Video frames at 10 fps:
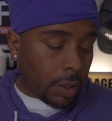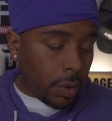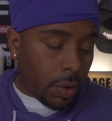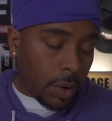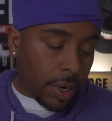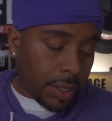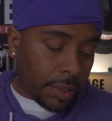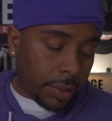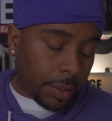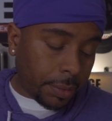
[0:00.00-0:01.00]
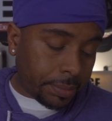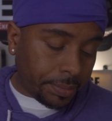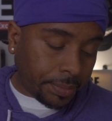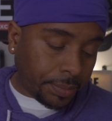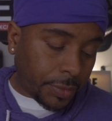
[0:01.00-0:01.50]
going, you know,
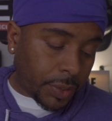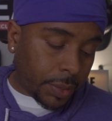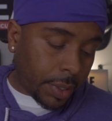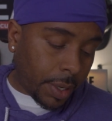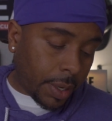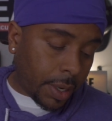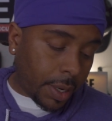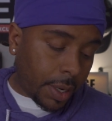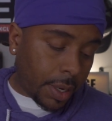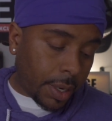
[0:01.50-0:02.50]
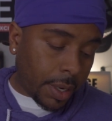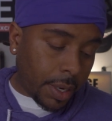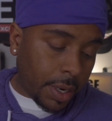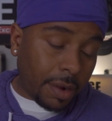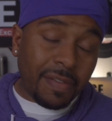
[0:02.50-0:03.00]
to
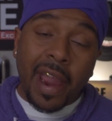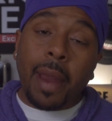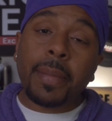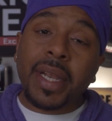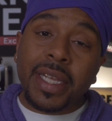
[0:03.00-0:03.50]
an environment